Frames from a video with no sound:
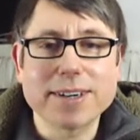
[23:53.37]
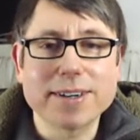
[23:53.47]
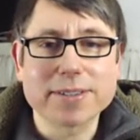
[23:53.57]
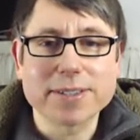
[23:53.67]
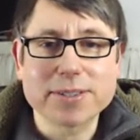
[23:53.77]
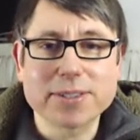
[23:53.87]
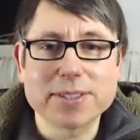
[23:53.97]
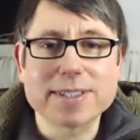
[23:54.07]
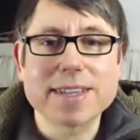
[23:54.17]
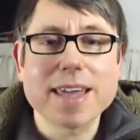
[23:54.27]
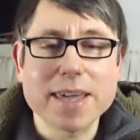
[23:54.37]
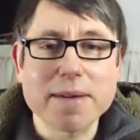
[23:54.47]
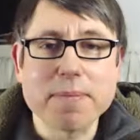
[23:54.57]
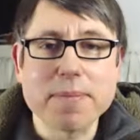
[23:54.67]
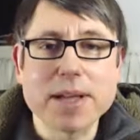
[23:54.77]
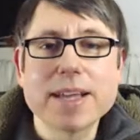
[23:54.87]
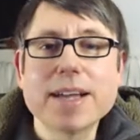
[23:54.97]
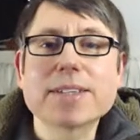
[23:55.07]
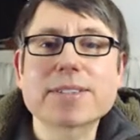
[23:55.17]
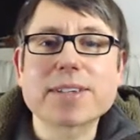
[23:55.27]
are as good as him.
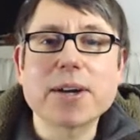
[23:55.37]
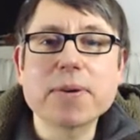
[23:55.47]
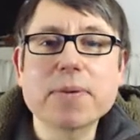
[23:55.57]
So